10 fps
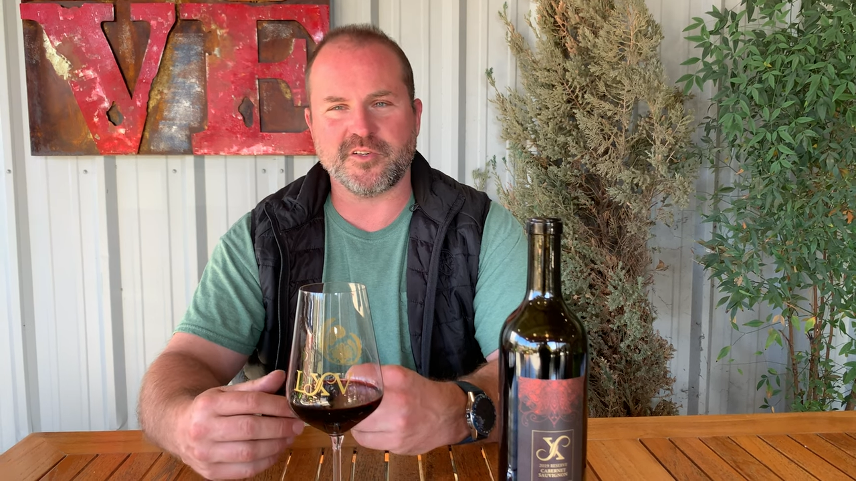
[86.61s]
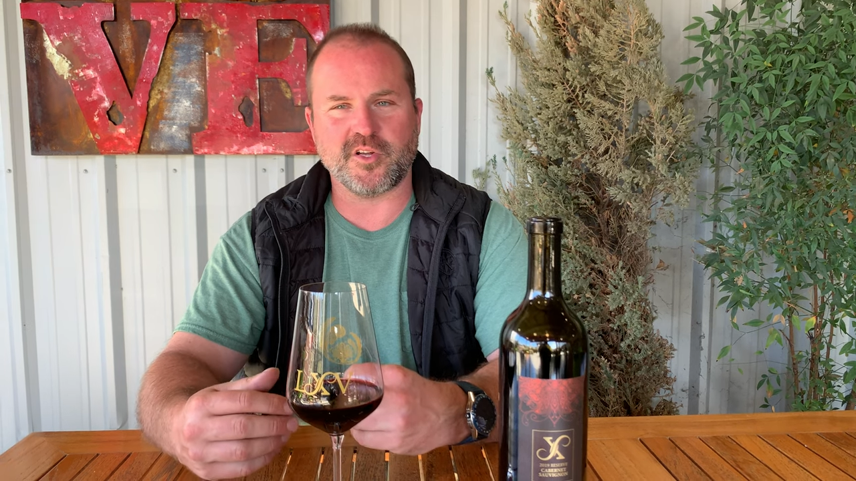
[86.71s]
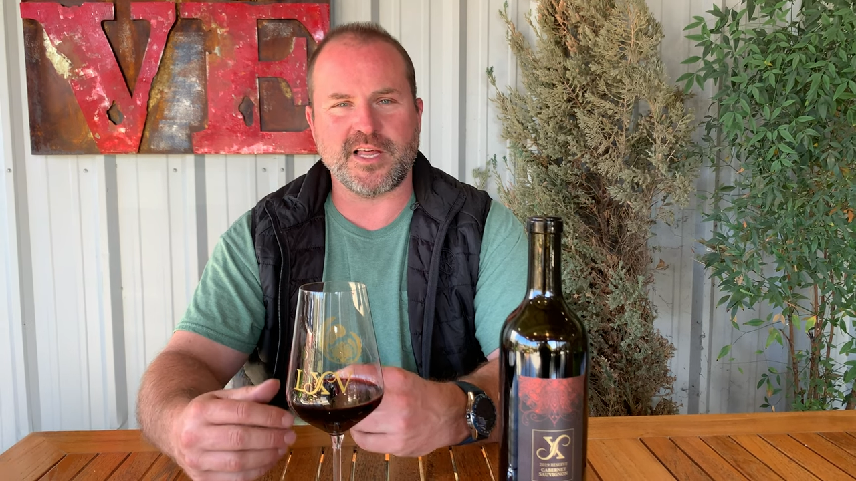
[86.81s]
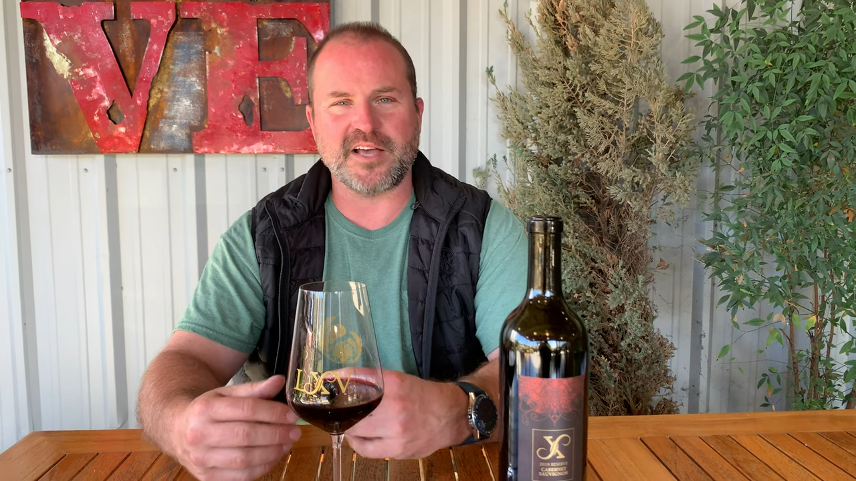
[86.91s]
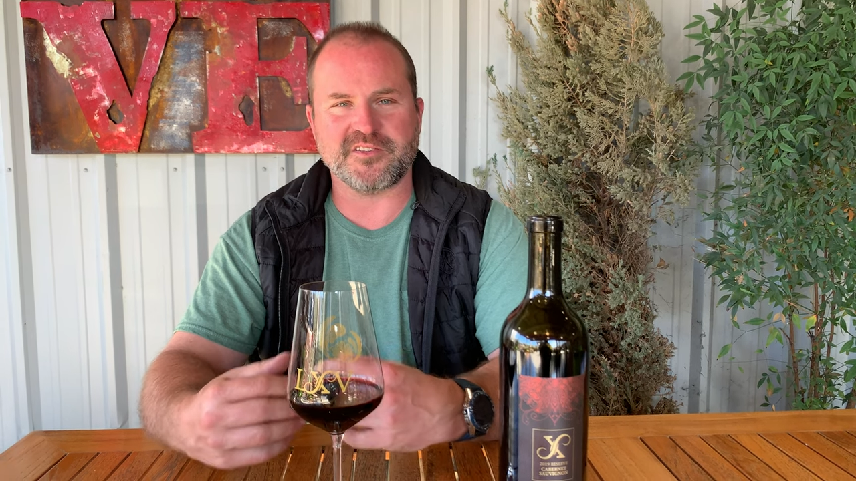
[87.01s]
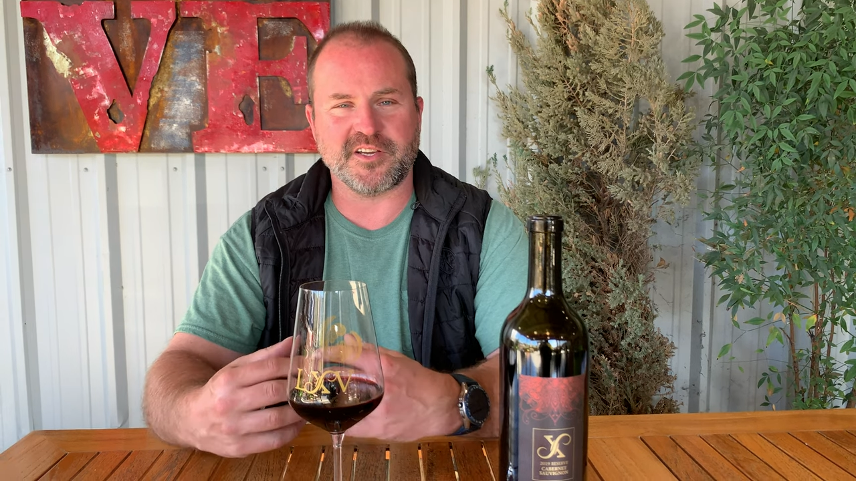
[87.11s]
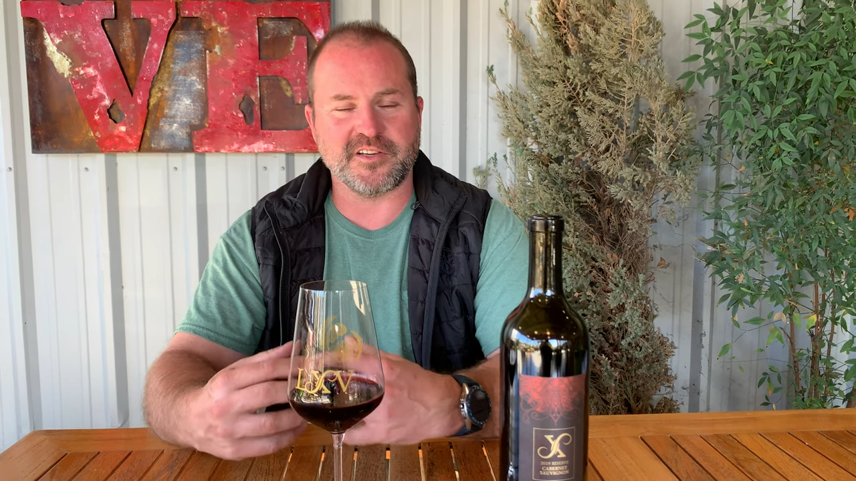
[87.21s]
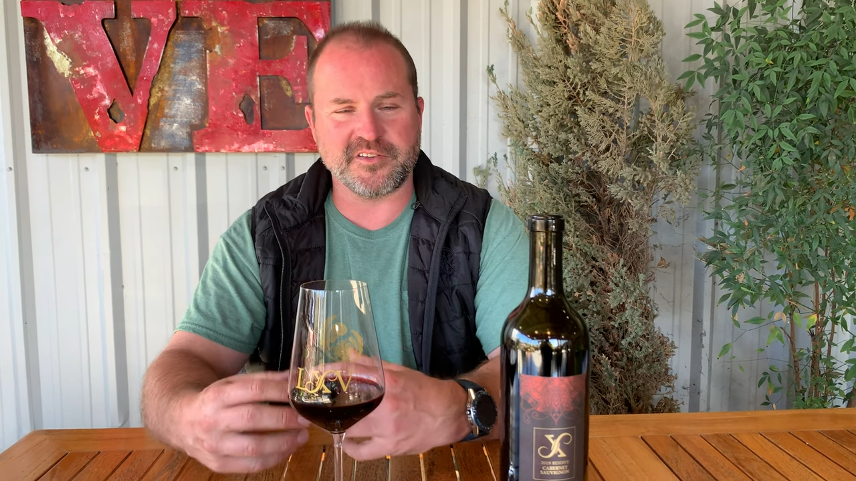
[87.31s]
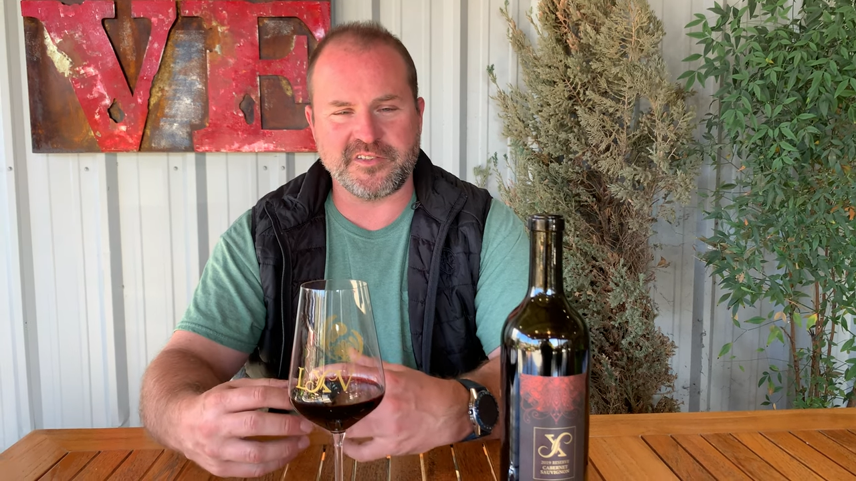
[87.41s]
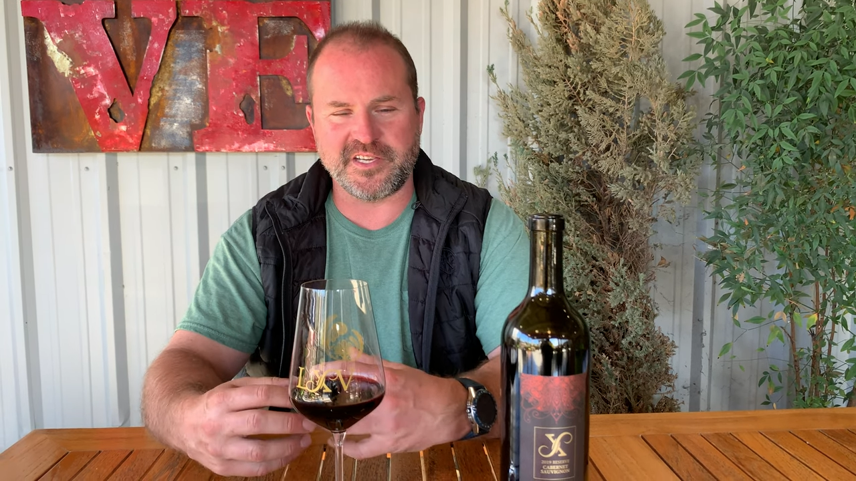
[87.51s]
classic
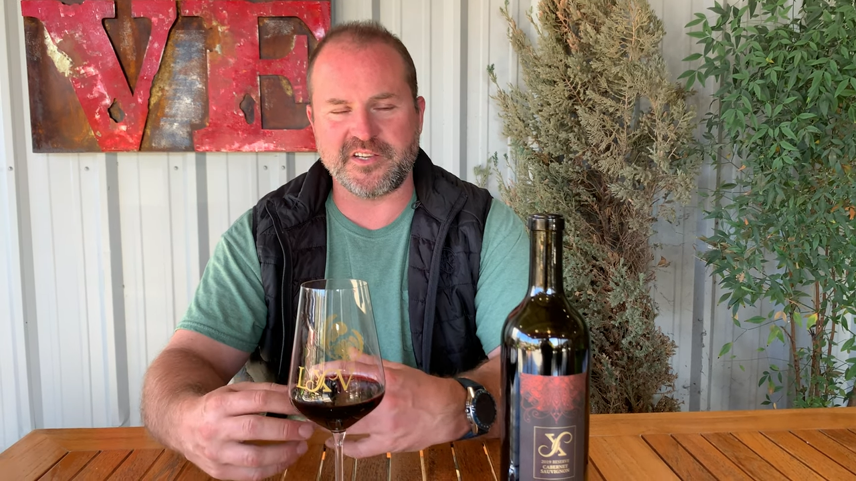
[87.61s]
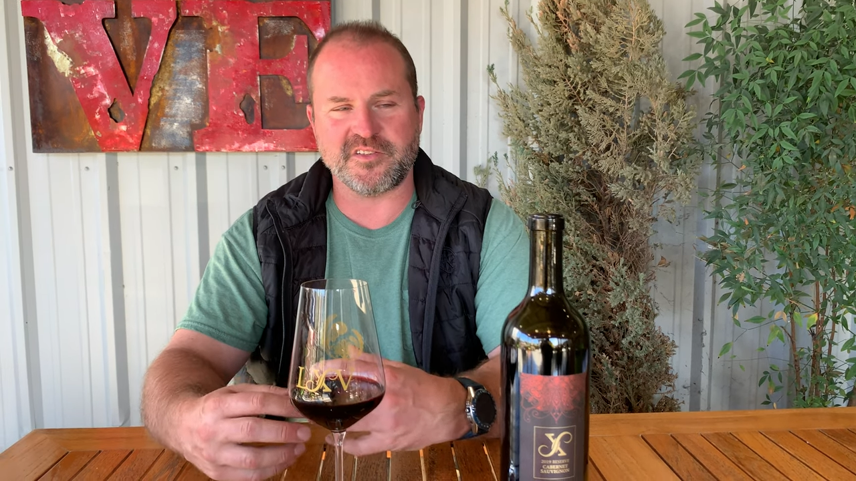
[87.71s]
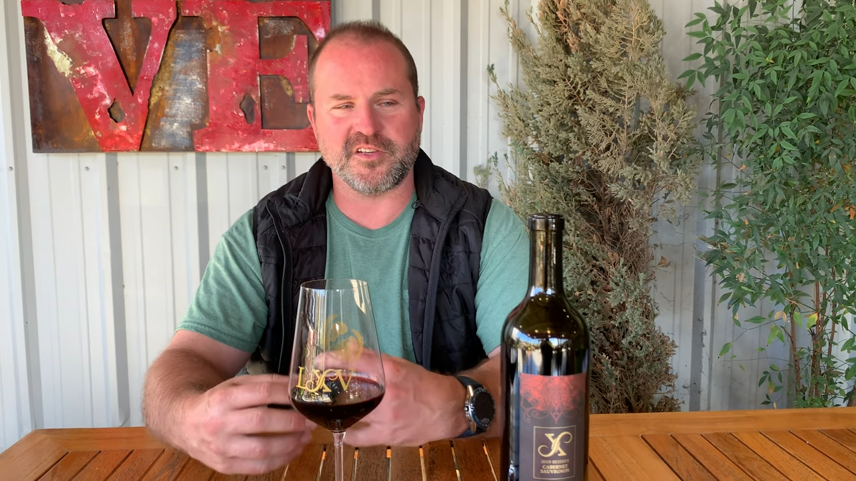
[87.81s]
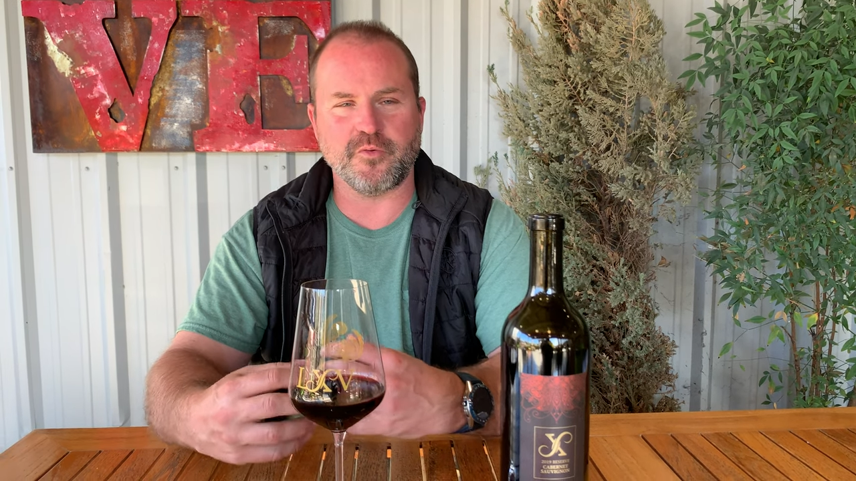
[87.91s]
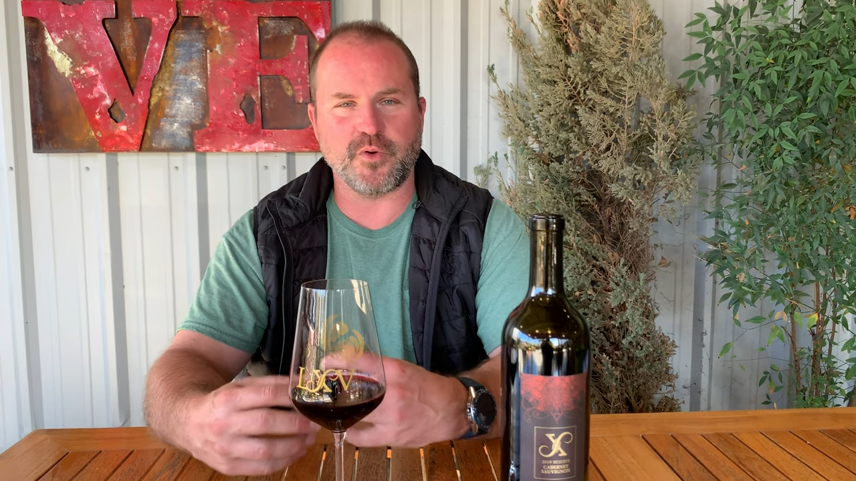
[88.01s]
cassis and